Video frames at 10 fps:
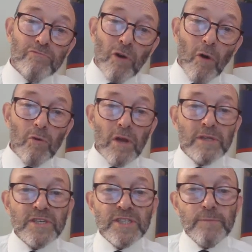role
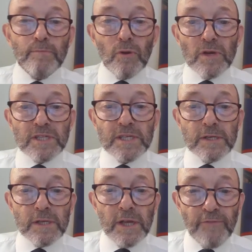and symbolic
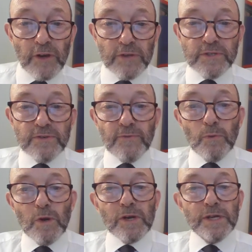significance of the
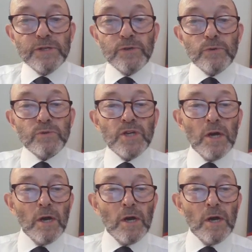working tools,